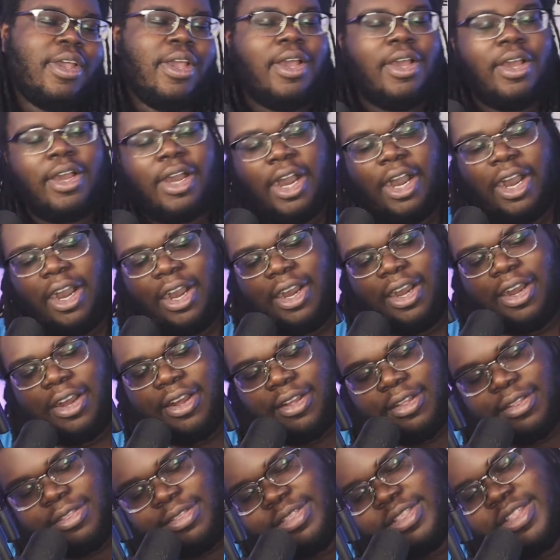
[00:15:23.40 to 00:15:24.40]

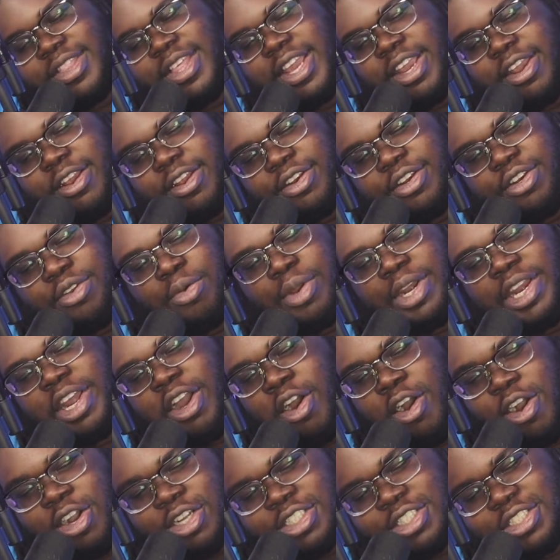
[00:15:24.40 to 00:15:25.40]
They're doing the
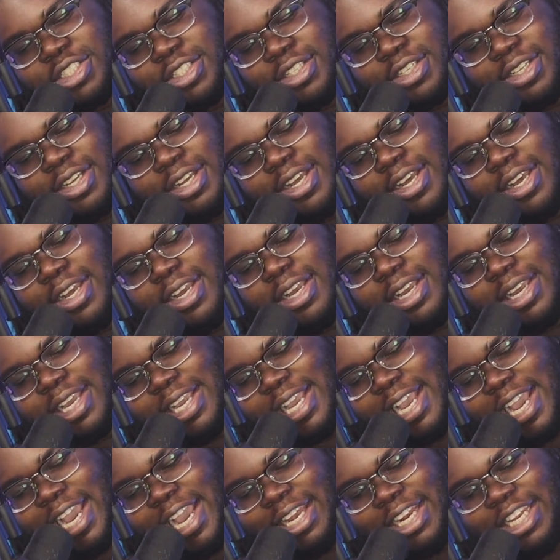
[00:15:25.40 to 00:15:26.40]
auction,
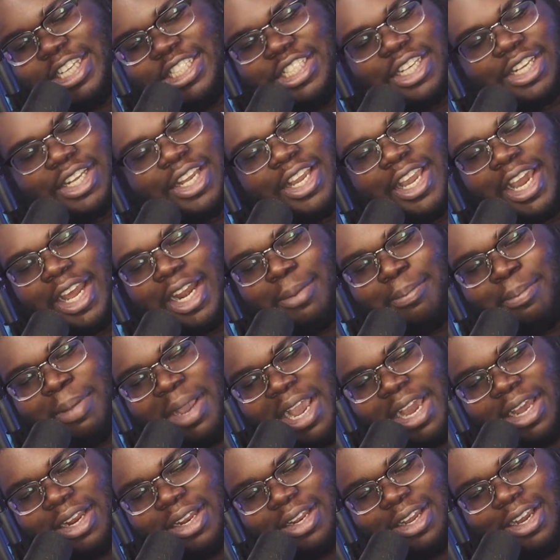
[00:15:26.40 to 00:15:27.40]
and it's looking kind of
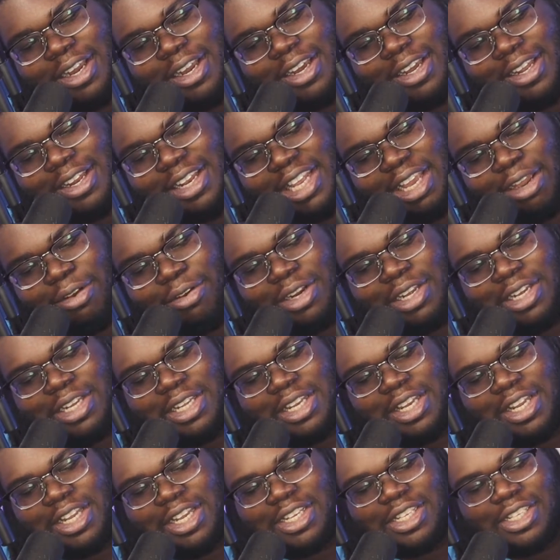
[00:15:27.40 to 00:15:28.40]
bad. Leona is
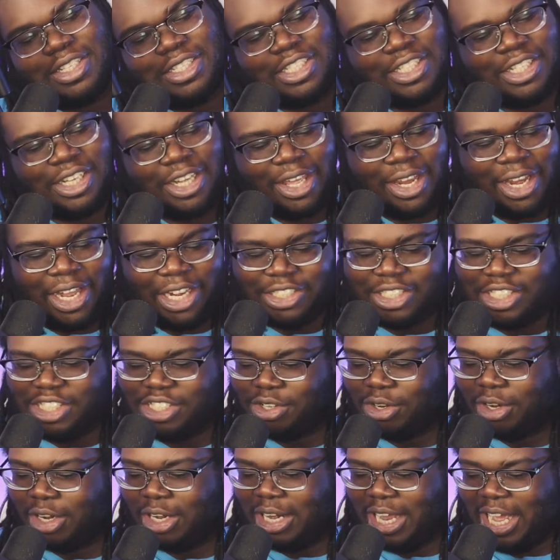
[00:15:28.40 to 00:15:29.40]
looking like she's on her
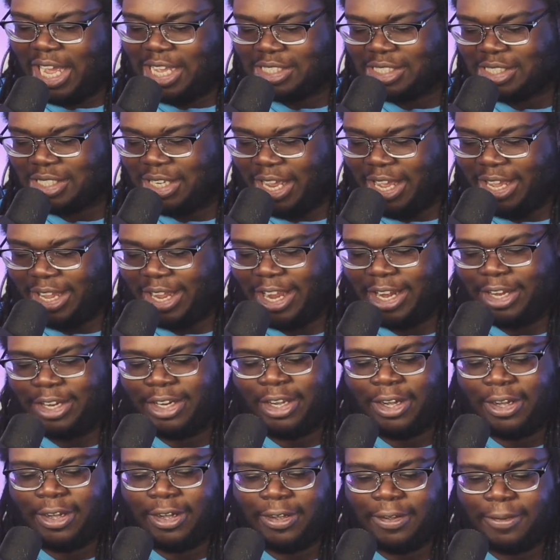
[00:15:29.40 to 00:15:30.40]
last leg,
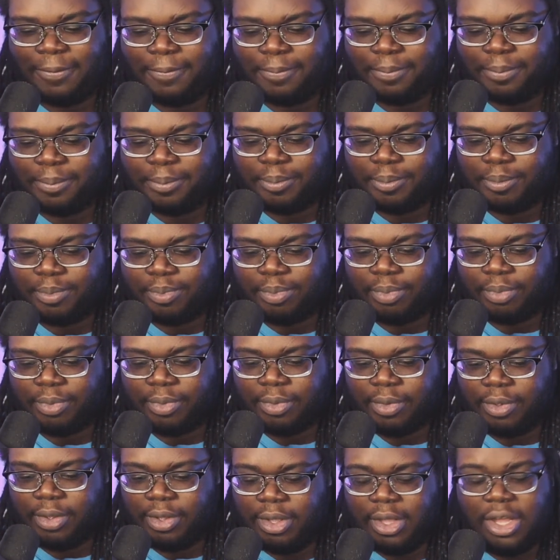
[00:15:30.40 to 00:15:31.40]
and
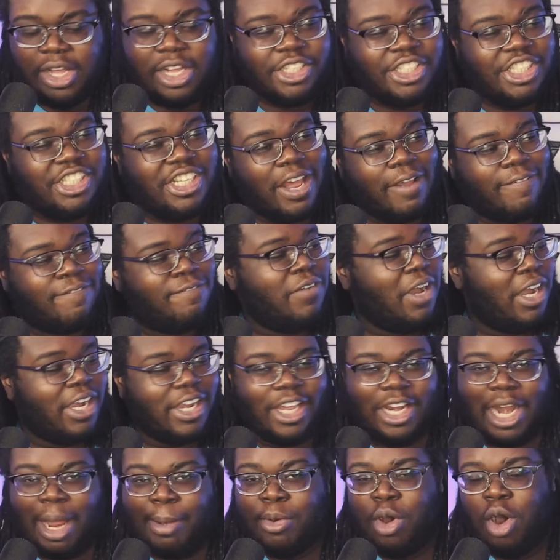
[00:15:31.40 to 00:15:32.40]
she's like, "Fuck it,
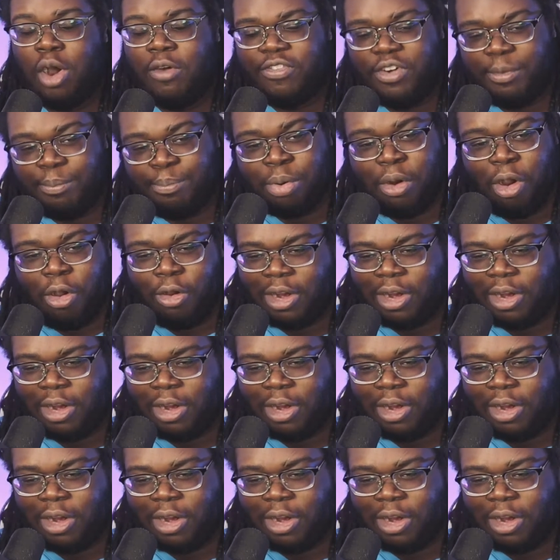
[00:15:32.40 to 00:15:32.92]
I'm going for broke."